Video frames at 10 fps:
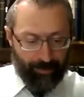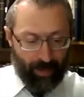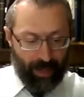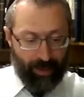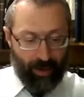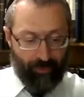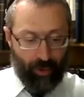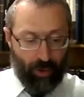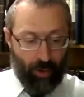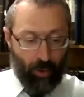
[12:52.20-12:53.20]
and
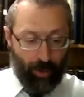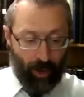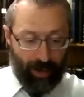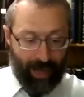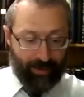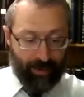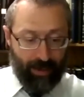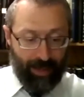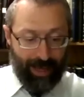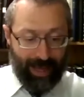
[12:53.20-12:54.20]
therefore uparat,
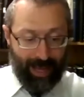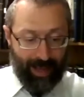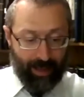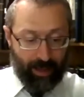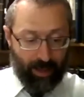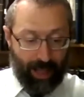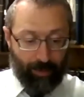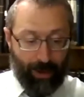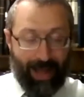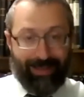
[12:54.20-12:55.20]

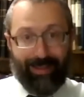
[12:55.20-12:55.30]
klal,